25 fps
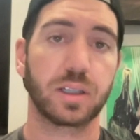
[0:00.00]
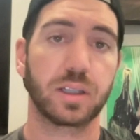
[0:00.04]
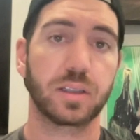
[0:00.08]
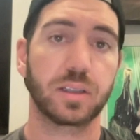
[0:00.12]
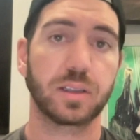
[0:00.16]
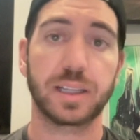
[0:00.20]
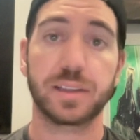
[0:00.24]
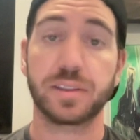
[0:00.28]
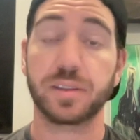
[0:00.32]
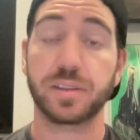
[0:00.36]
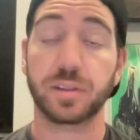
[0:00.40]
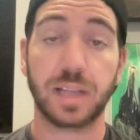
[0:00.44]

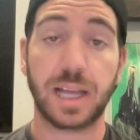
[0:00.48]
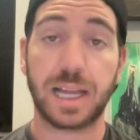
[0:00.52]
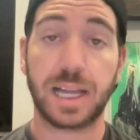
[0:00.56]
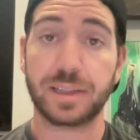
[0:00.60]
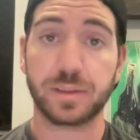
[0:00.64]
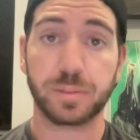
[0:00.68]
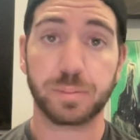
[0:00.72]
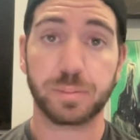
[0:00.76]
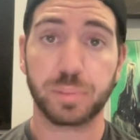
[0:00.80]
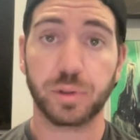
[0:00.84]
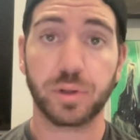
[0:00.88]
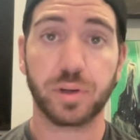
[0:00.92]
That's a
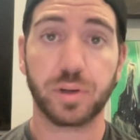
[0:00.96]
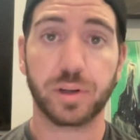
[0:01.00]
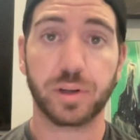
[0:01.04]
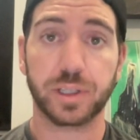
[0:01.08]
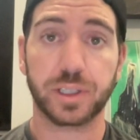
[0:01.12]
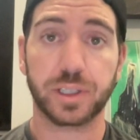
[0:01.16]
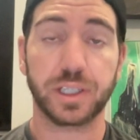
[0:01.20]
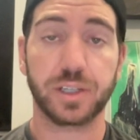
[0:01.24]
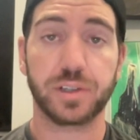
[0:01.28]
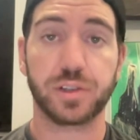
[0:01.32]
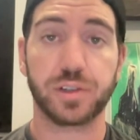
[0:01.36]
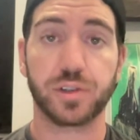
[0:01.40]
lot to put on
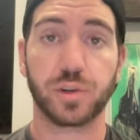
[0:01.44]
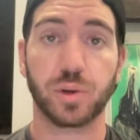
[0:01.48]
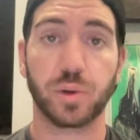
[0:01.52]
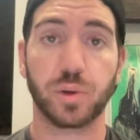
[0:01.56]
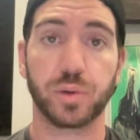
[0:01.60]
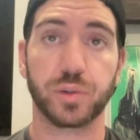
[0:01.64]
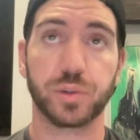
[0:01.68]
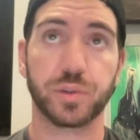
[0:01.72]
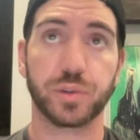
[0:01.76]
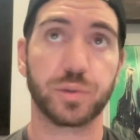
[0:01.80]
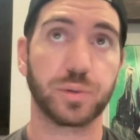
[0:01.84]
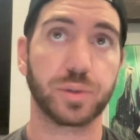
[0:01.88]
a kid's
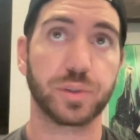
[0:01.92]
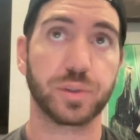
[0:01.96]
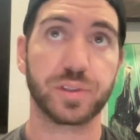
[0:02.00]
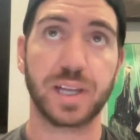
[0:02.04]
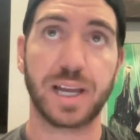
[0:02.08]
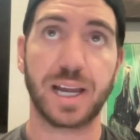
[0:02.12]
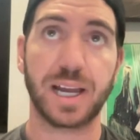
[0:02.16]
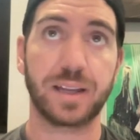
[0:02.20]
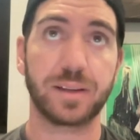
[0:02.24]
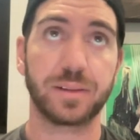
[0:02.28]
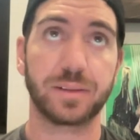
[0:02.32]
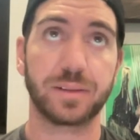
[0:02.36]
shoulders who
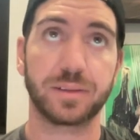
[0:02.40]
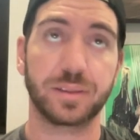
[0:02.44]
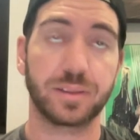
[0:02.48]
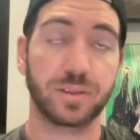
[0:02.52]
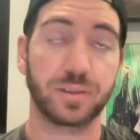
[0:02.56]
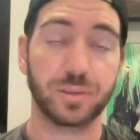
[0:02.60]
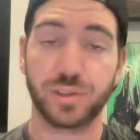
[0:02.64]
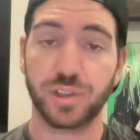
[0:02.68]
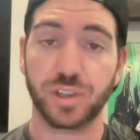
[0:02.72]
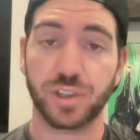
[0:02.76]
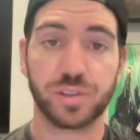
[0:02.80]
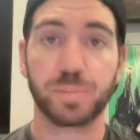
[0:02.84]

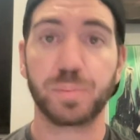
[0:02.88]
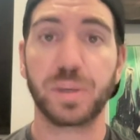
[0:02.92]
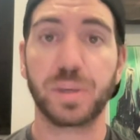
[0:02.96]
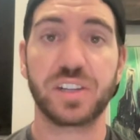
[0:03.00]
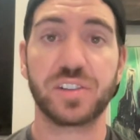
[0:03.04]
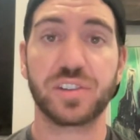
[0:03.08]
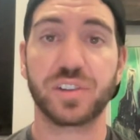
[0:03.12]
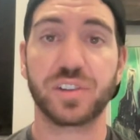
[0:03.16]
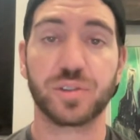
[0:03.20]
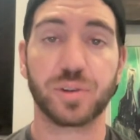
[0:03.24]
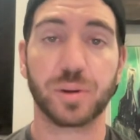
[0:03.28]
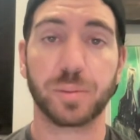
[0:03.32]
just
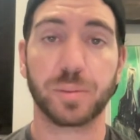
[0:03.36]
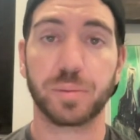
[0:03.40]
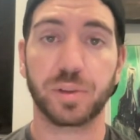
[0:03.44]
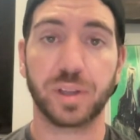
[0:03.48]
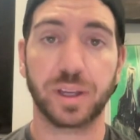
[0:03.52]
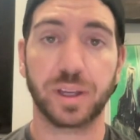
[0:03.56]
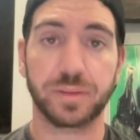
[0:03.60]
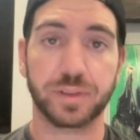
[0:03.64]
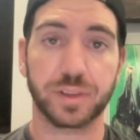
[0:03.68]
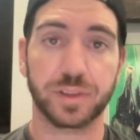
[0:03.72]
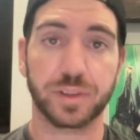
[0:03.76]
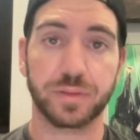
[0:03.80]
pitched at
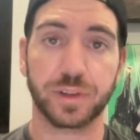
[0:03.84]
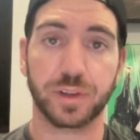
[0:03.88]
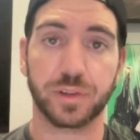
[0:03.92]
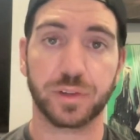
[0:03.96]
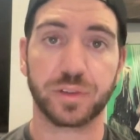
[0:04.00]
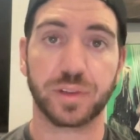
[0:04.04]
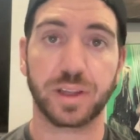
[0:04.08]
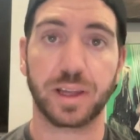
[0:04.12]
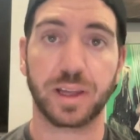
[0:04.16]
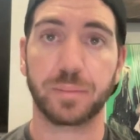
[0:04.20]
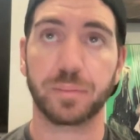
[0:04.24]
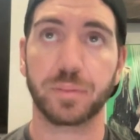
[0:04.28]
AAA for the
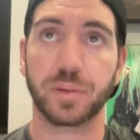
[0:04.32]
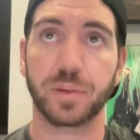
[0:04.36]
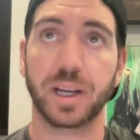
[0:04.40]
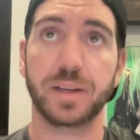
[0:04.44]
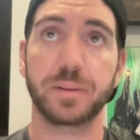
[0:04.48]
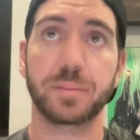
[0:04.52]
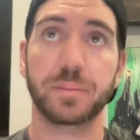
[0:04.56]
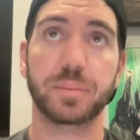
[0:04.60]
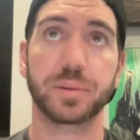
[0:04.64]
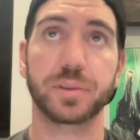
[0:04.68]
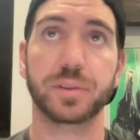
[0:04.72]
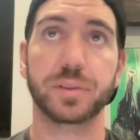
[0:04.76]
first time,
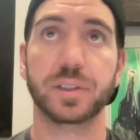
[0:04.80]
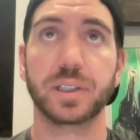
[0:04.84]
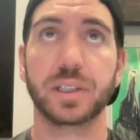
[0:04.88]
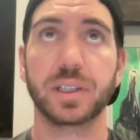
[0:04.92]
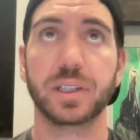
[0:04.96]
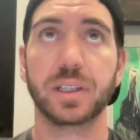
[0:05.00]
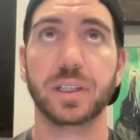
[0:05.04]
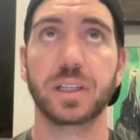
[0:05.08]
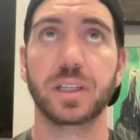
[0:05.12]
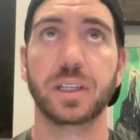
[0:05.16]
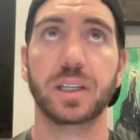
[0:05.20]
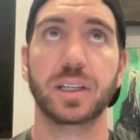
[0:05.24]
right? But
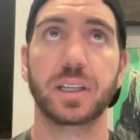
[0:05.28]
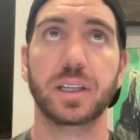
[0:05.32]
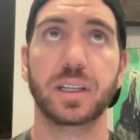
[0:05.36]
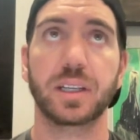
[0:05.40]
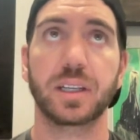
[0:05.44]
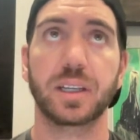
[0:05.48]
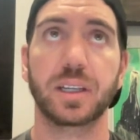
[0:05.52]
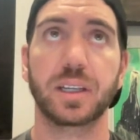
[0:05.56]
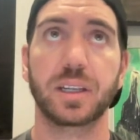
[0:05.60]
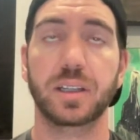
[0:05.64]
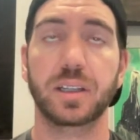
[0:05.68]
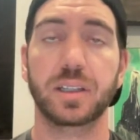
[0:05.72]

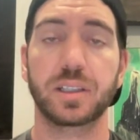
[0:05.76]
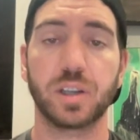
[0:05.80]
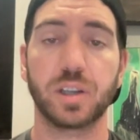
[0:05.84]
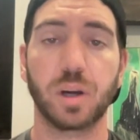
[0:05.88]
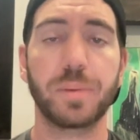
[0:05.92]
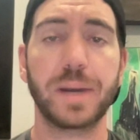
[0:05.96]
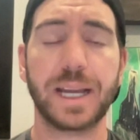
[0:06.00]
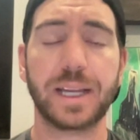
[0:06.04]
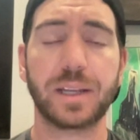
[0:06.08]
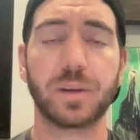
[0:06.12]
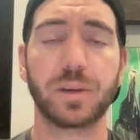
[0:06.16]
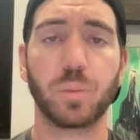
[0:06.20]

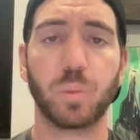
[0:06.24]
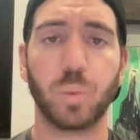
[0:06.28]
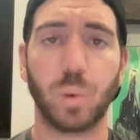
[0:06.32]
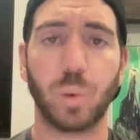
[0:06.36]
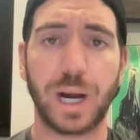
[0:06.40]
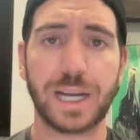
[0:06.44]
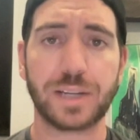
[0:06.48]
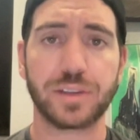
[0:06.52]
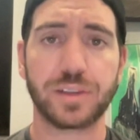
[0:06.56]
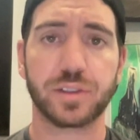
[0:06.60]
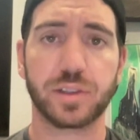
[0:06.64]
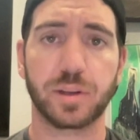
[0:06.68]
go back
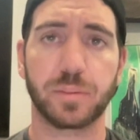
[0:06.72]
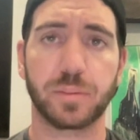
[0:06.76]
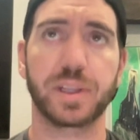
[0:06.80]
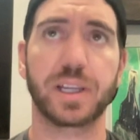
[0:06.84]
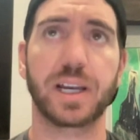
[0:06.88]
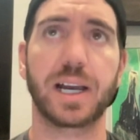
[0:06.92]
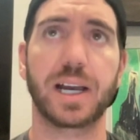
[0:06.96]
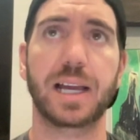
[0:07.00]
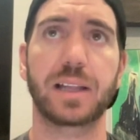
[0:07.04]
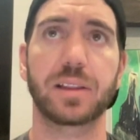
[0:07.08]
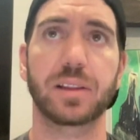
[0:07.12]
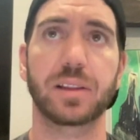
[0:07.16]
and watch
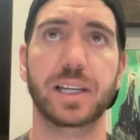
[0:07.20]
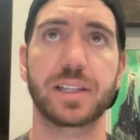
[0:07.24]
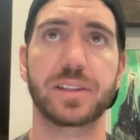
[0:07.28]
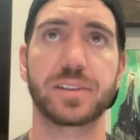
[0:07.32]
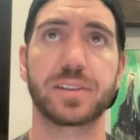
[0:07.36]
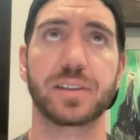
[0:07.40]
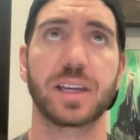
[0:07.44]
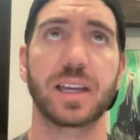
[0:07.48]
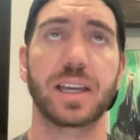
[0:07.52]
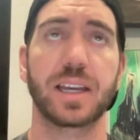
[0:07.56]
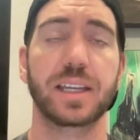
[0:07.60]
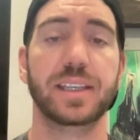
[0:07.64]
some of the
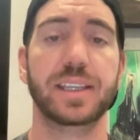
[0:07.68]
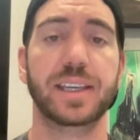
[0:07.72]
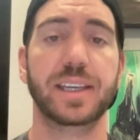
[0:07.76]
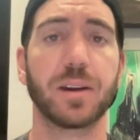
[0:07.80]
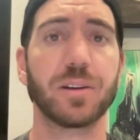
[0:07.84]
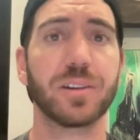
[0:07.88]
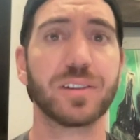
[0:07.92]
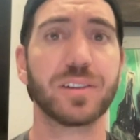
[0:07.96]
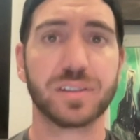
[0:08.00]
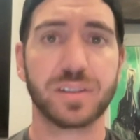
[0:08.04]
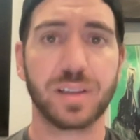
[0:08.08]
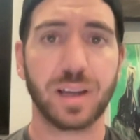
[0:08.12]
highlights.
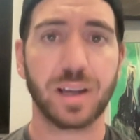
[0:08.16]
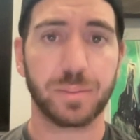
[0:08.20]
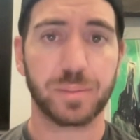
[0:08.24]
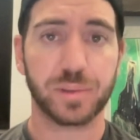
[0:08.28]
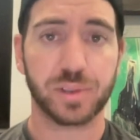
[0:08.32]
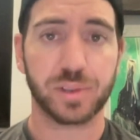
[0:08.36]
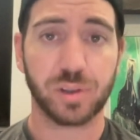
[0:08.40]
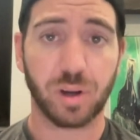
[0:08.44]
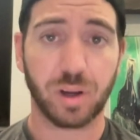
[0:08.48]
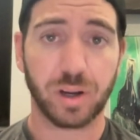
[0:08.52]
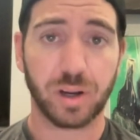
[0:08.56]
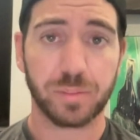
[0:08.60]
Garrett
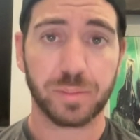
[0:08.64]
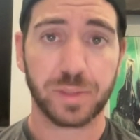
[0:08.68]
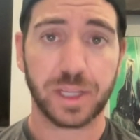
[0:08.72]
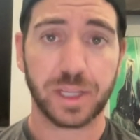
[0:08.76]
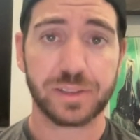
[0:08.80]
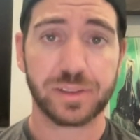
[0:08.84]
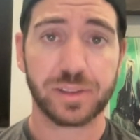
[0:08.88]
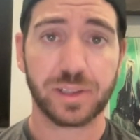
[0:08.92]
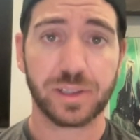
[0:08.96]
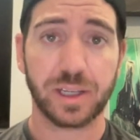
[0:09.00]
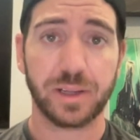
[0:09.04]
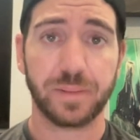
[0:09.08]
Stubbs caught him
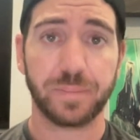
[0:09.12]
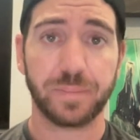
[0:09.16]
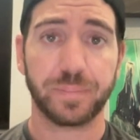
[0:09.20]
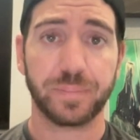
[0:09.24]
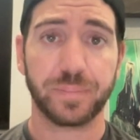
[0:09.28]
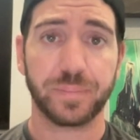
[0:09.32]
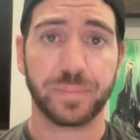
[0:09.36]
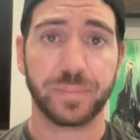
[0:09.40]
last night,